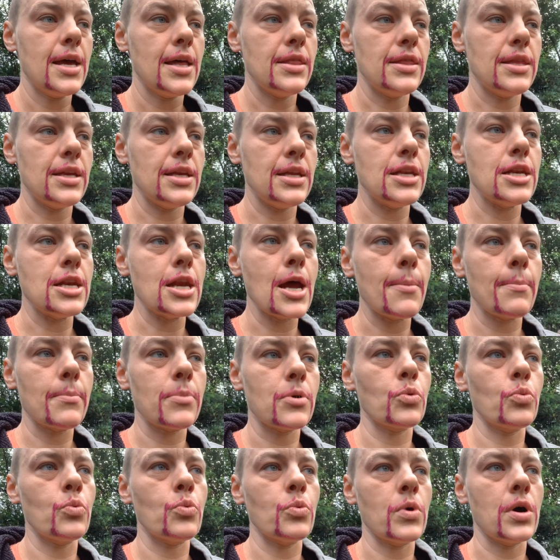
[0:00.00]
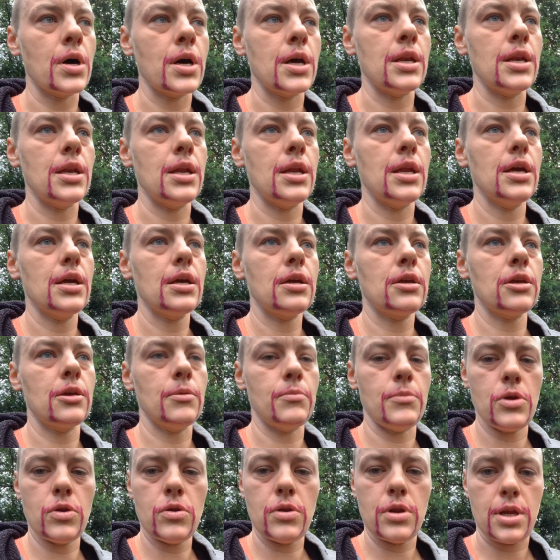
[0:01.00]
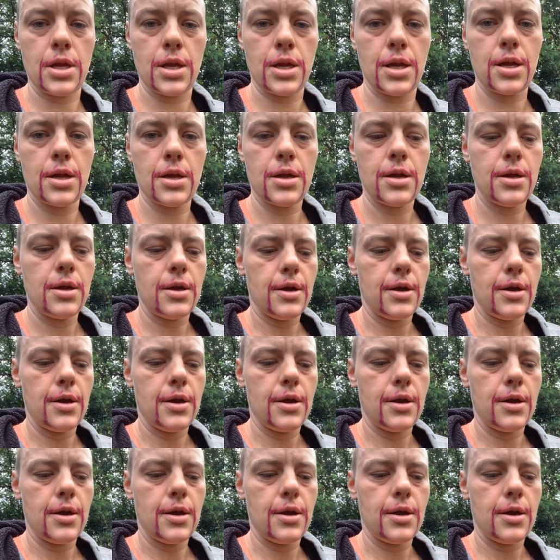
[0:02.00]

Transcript: the number one community